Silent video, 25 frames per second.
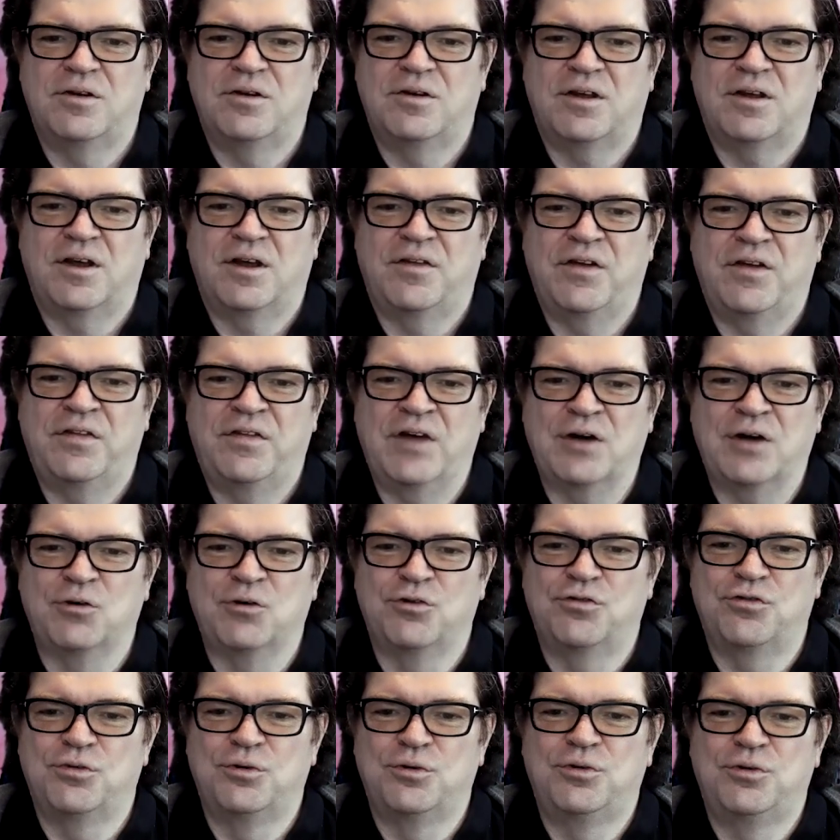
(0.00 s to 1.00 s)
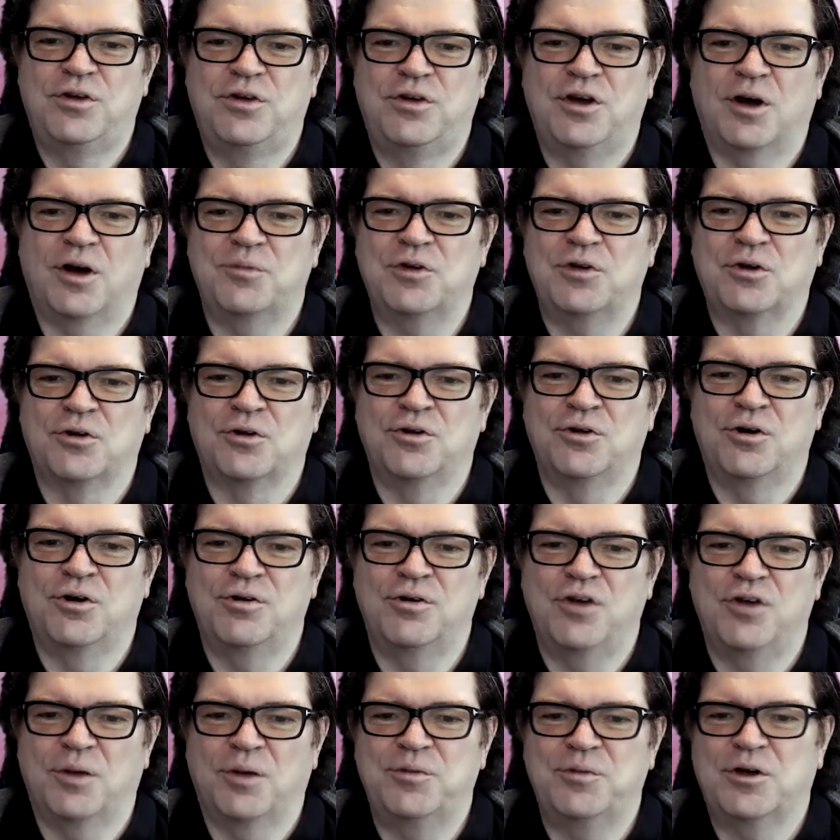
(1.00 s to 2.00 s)
And then that goes through the optical nerve.
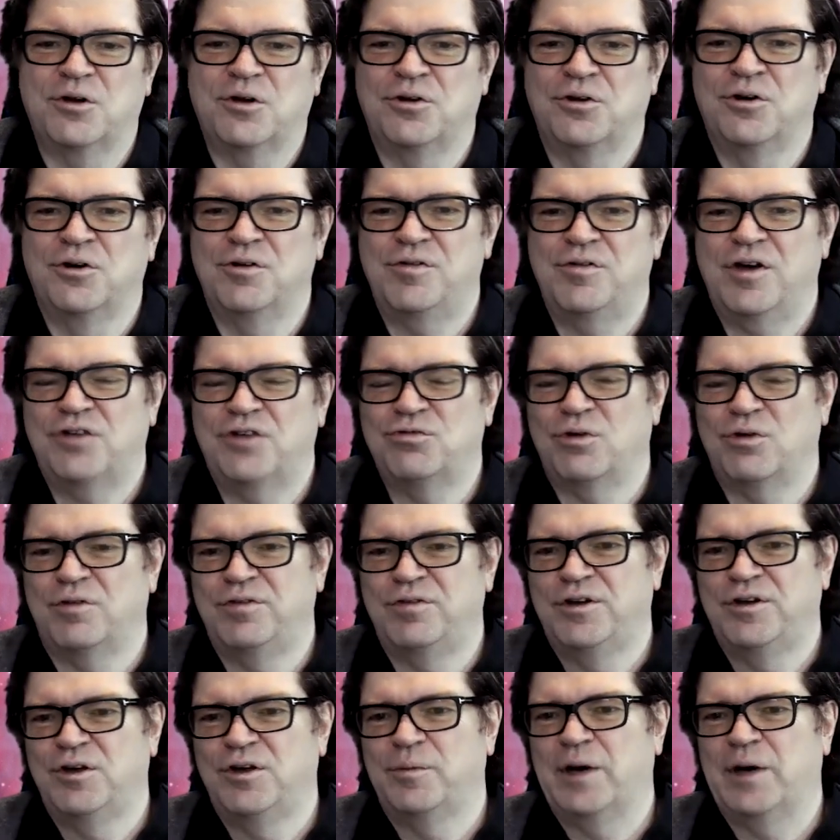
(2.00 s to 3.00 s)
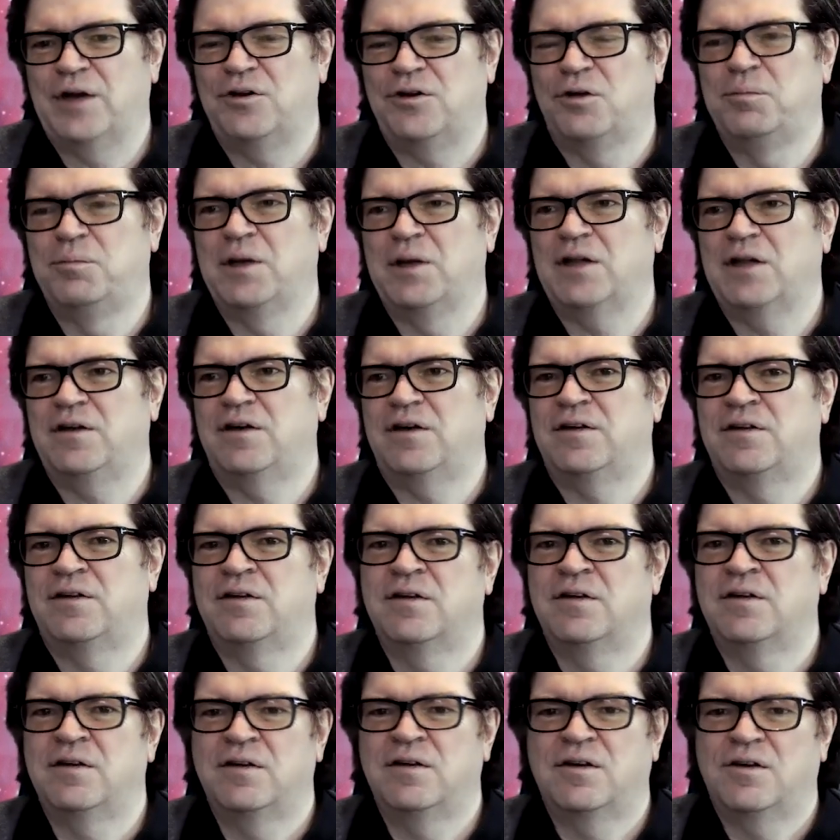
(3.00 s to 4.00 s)
The optical nerve has roughly about 1
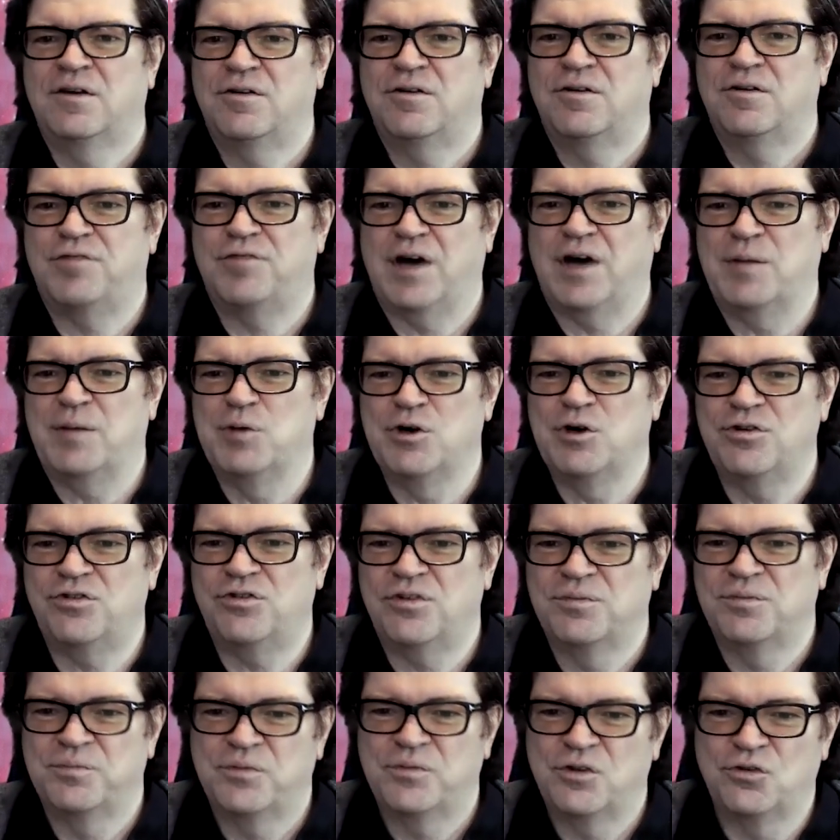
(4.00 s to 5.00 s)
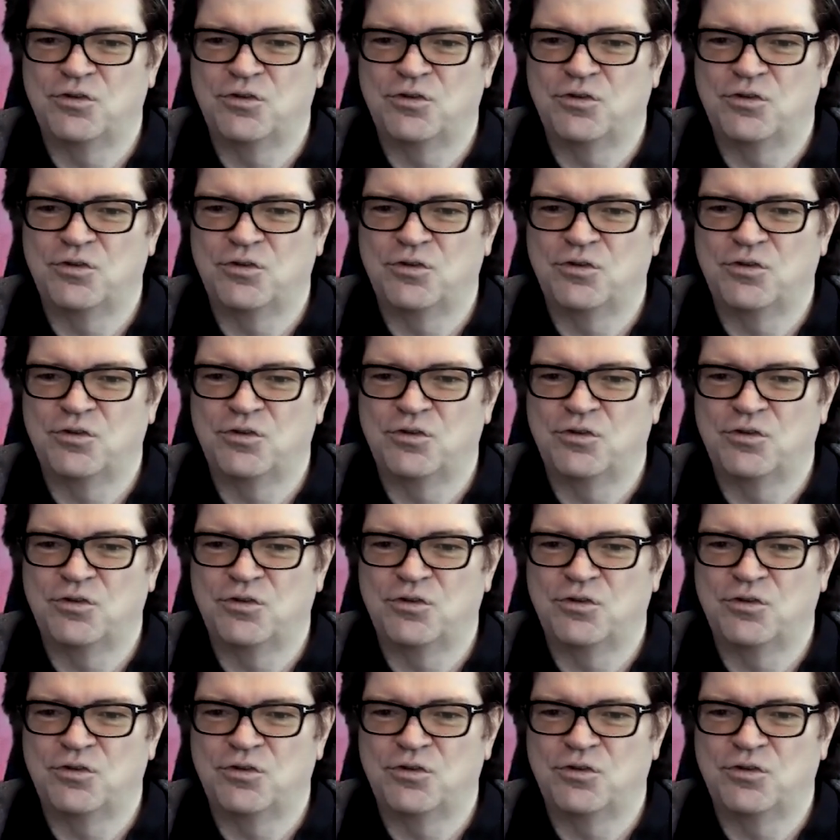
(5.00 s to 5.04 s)
million fibers.